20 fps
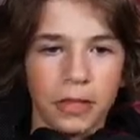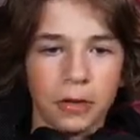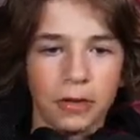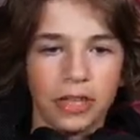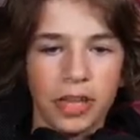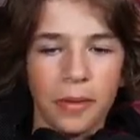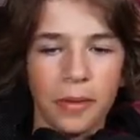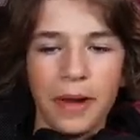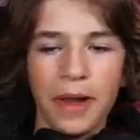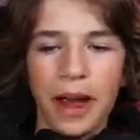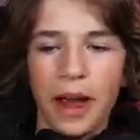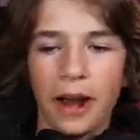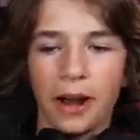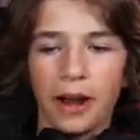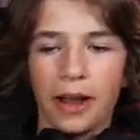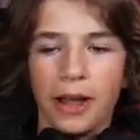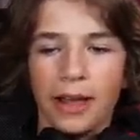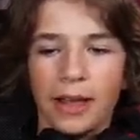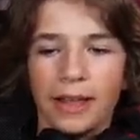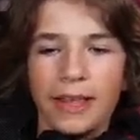Come here!
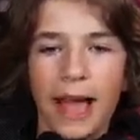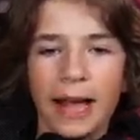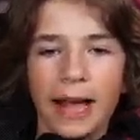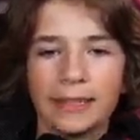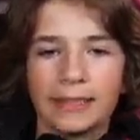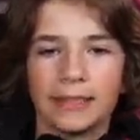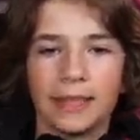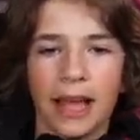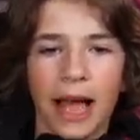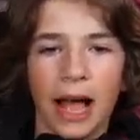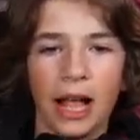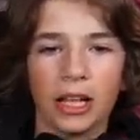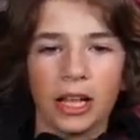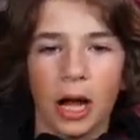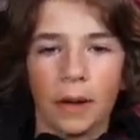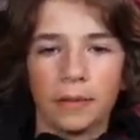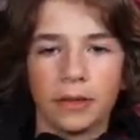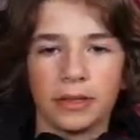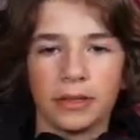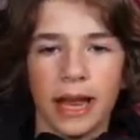Yes, the
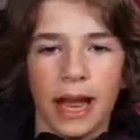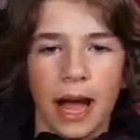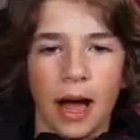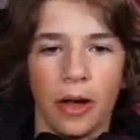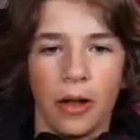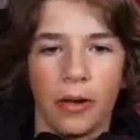helicopter's down!